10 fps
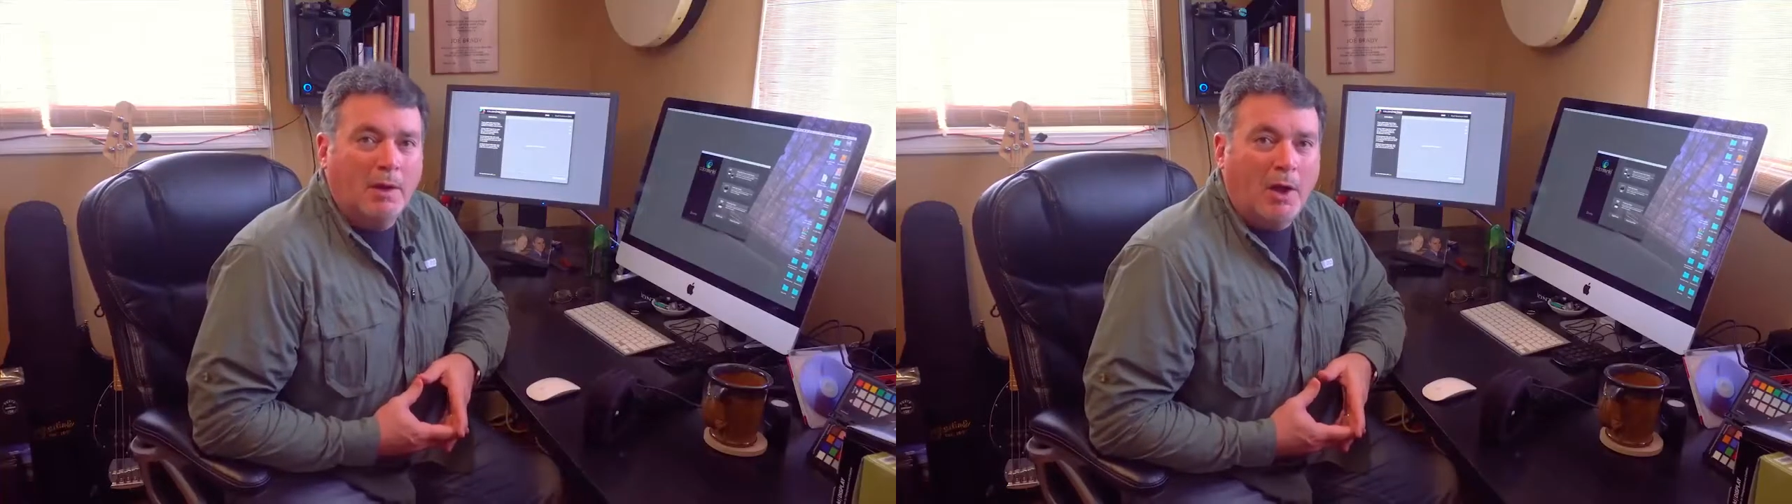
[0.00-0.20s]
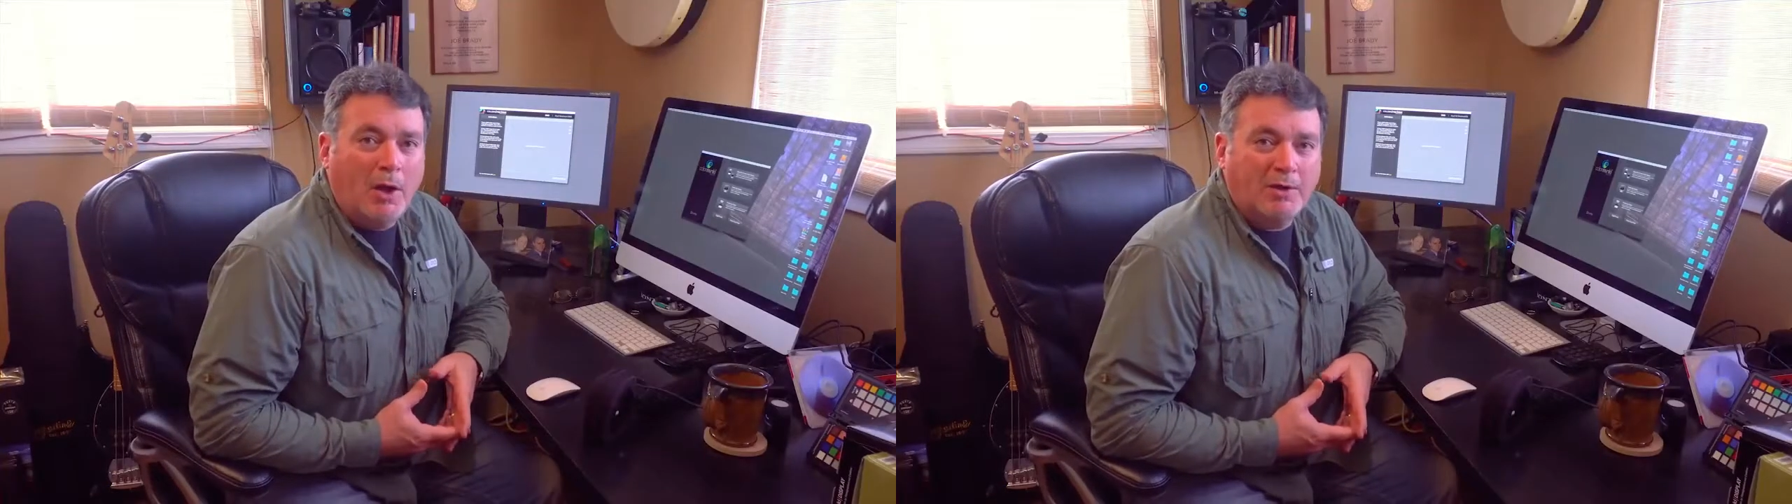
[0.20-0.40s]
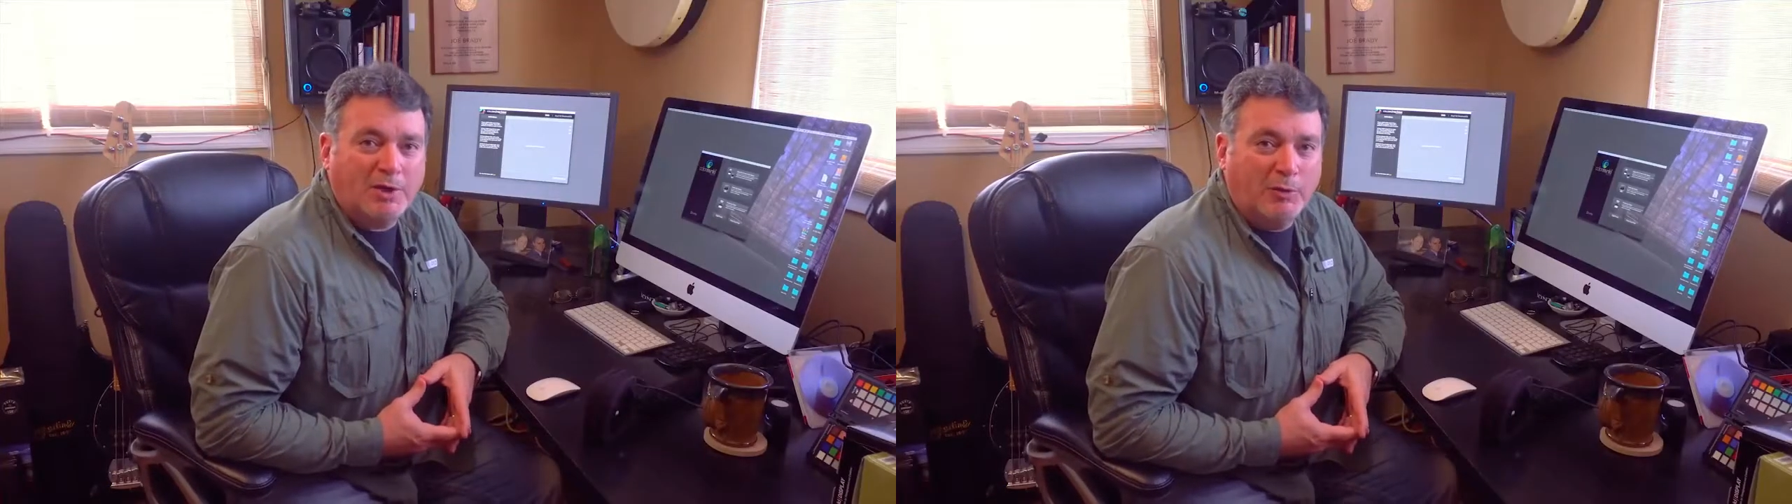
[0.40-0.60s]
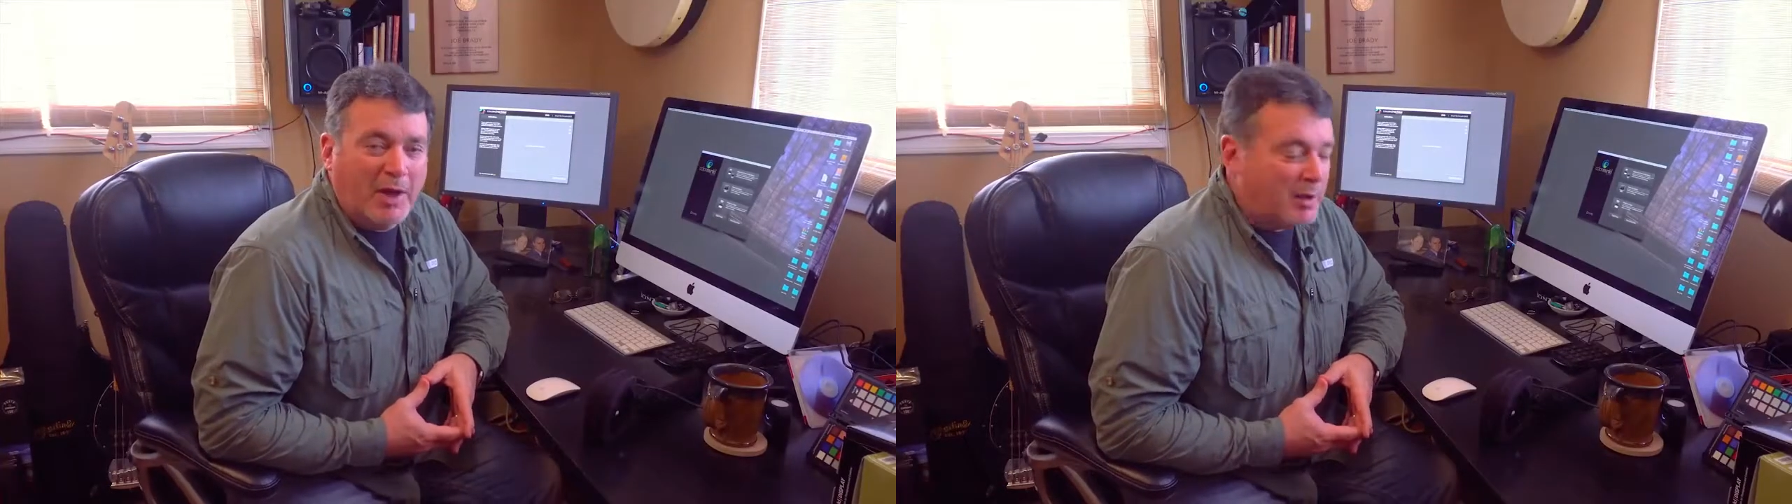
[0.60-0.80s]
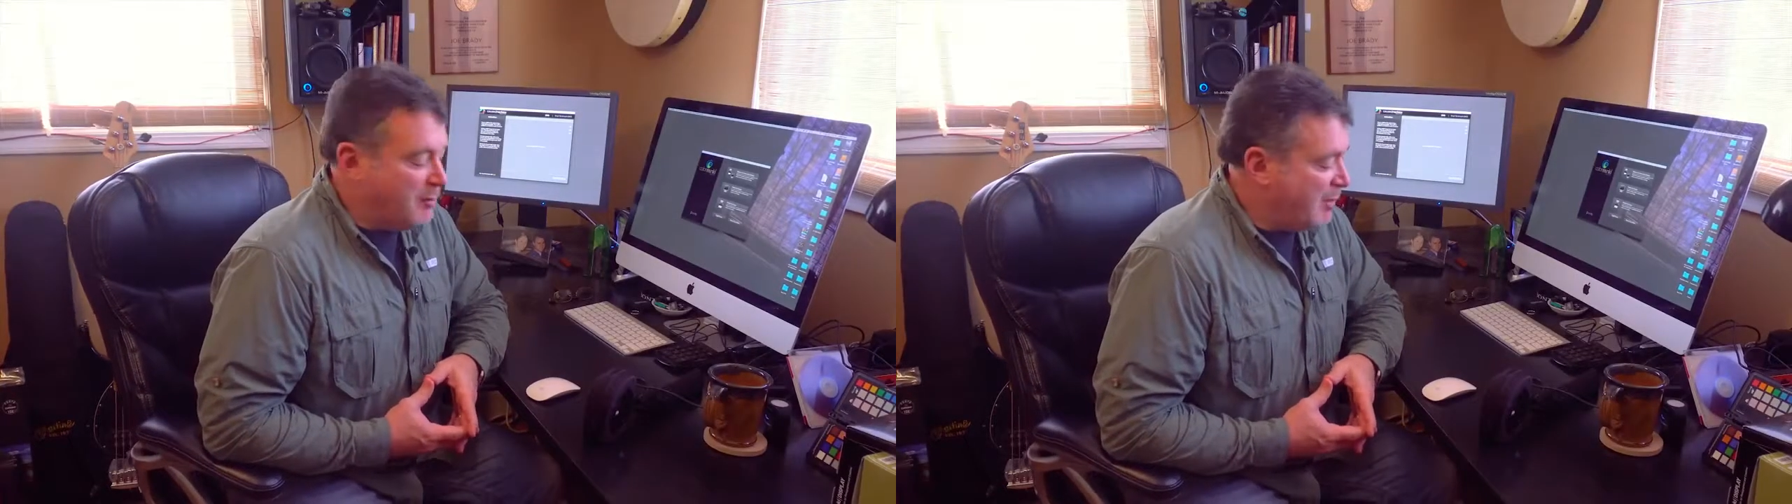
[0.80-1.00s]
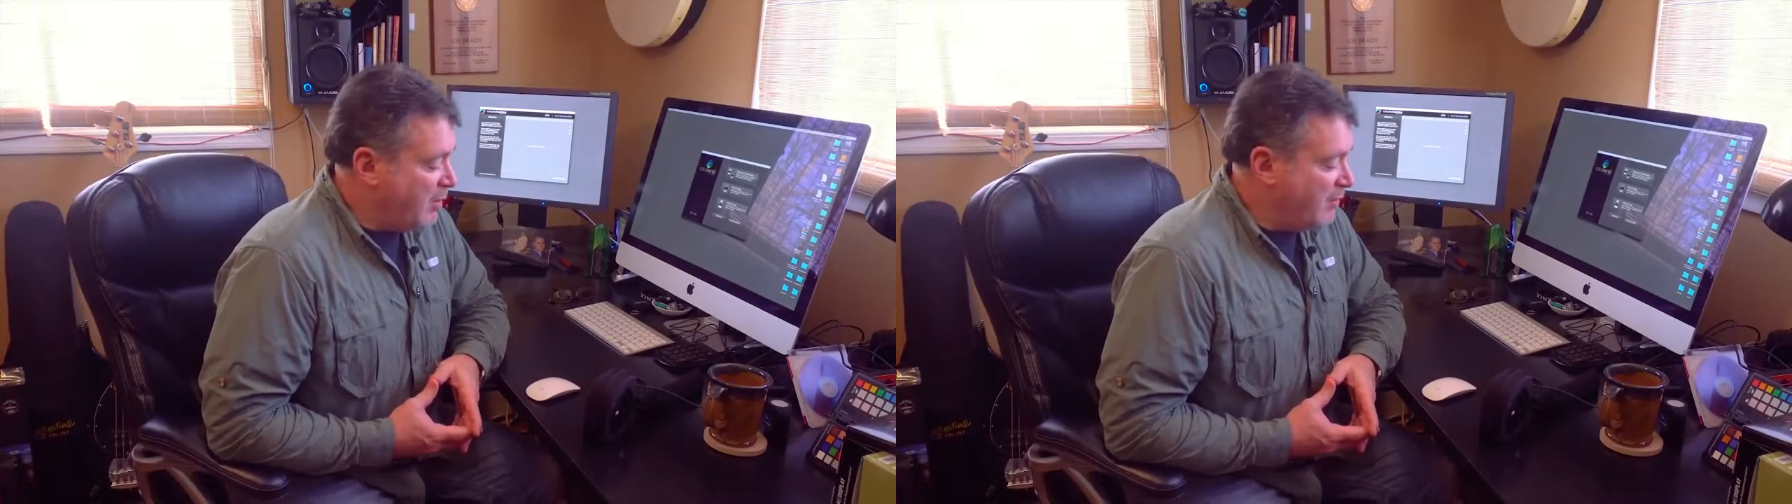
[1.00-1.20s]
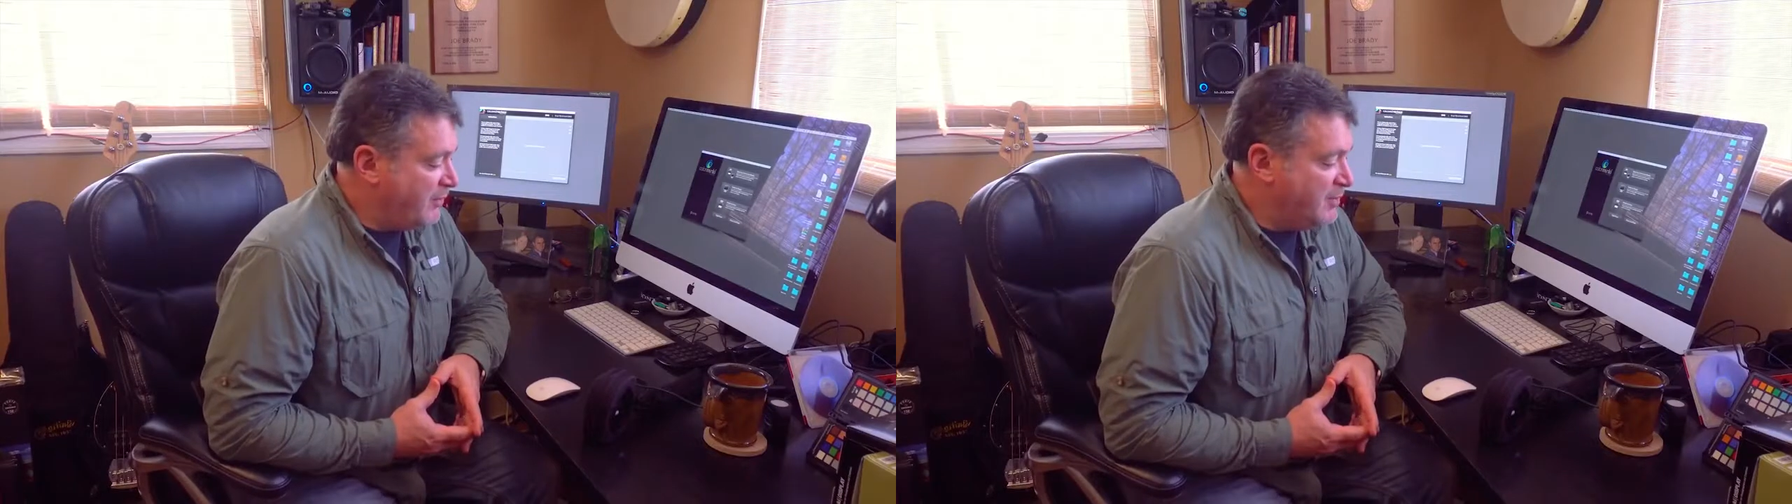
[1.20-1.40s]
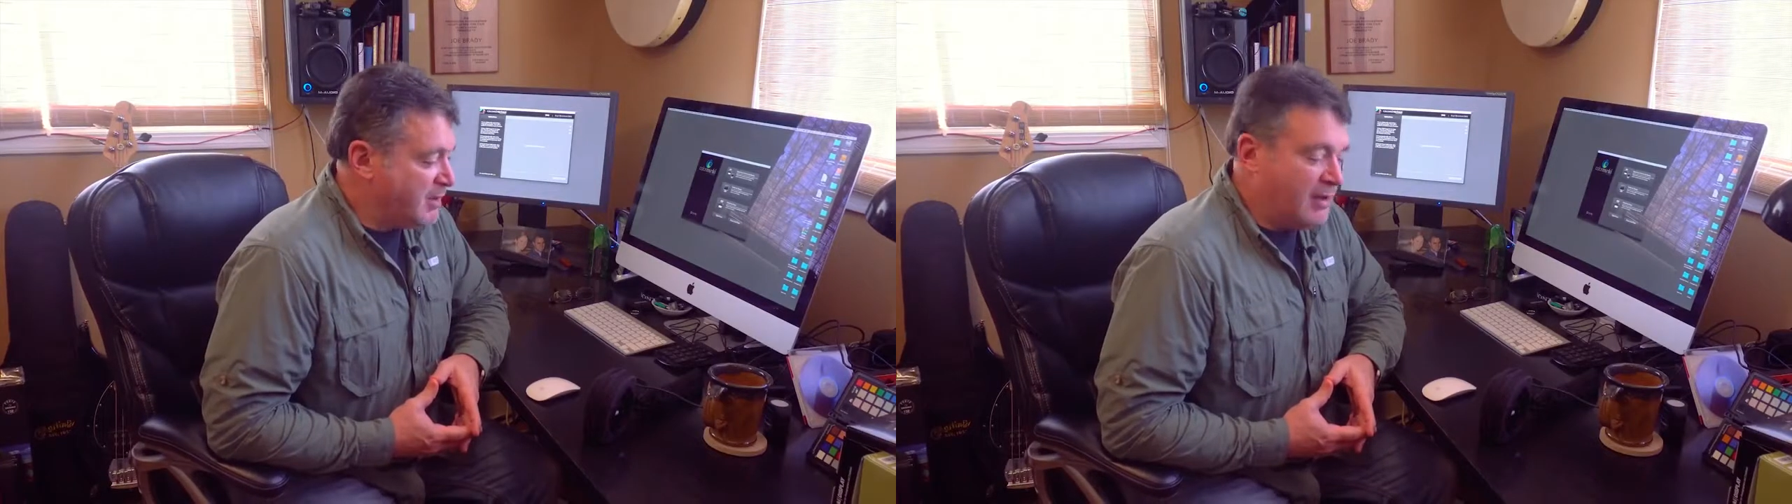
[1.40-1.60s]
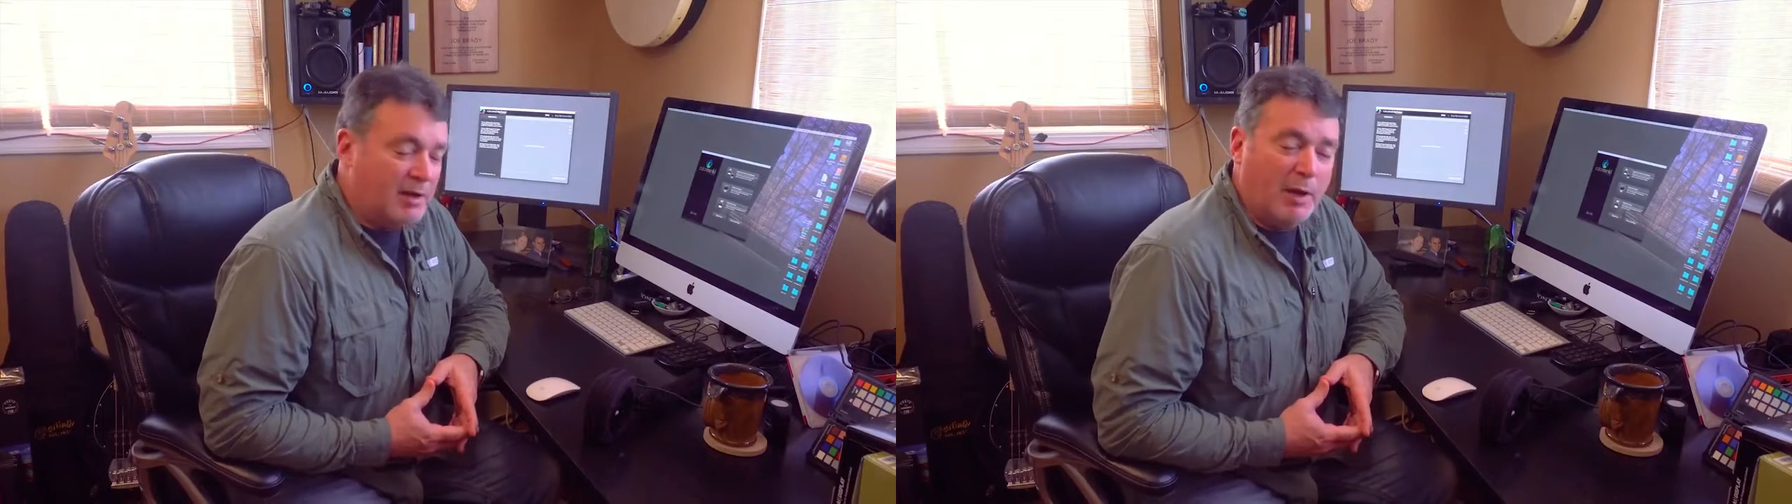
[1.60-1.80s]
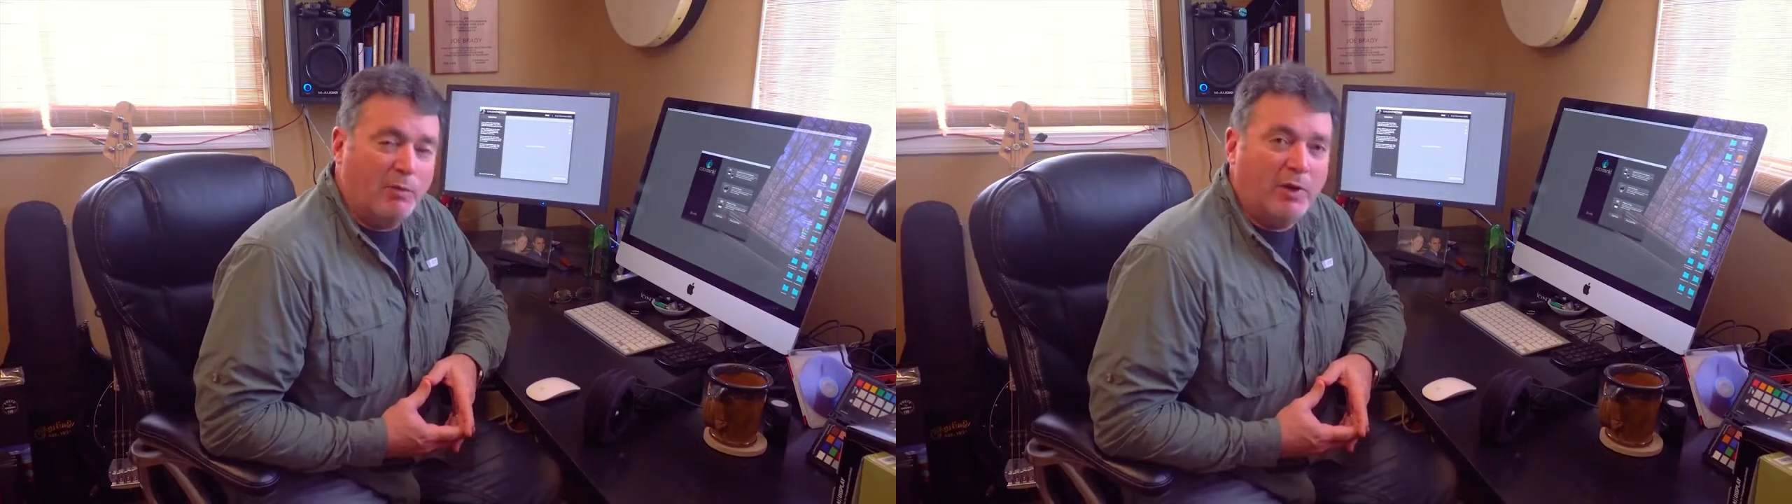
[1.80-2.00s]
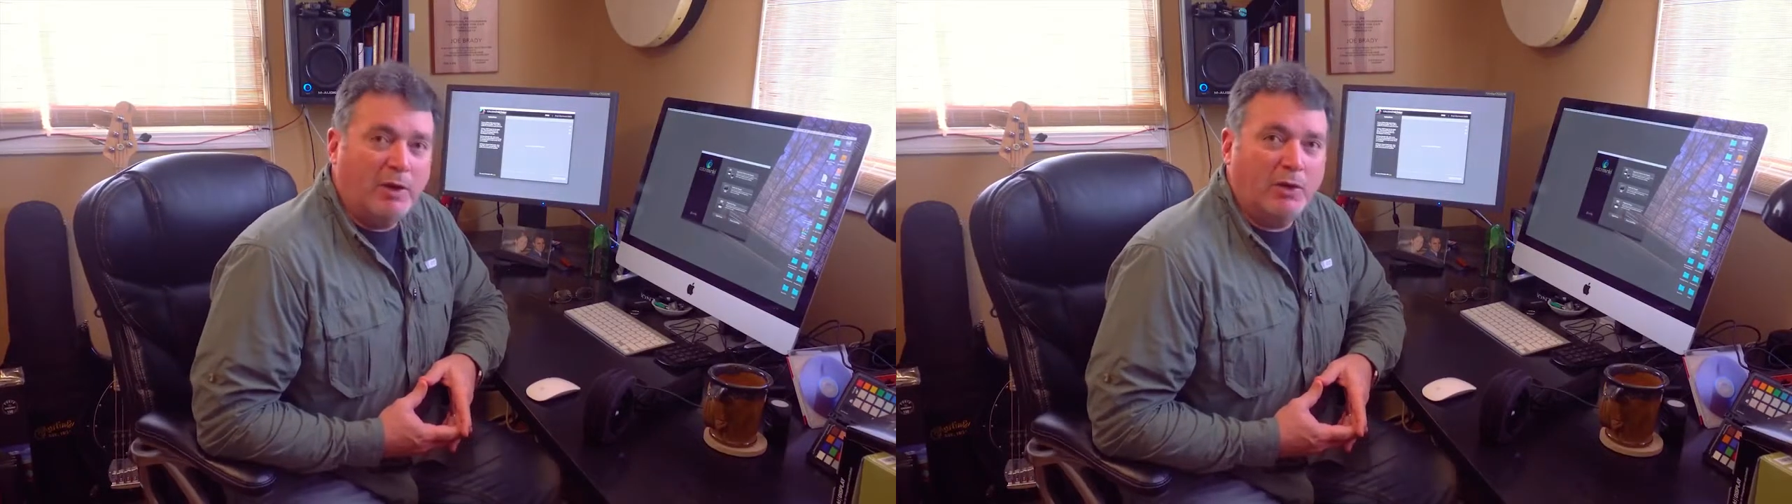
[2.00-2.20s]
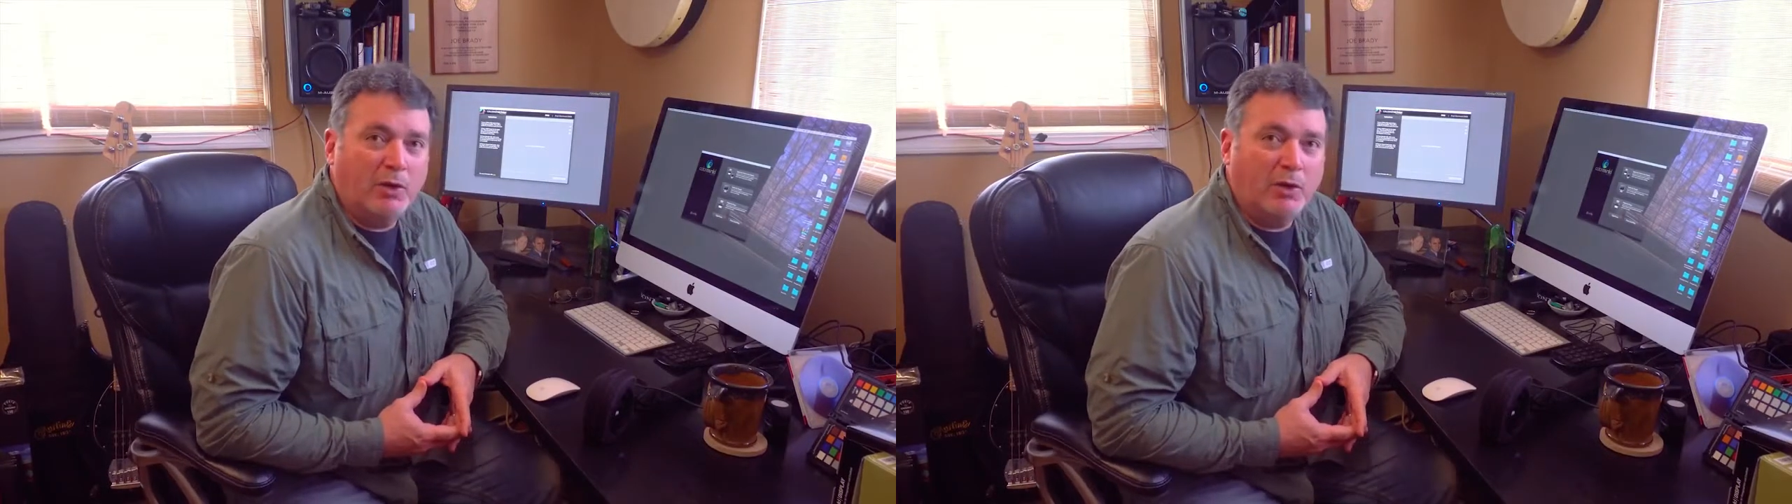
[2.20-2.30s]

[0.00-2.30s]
All right, so I'm back up in my office and I'm ready to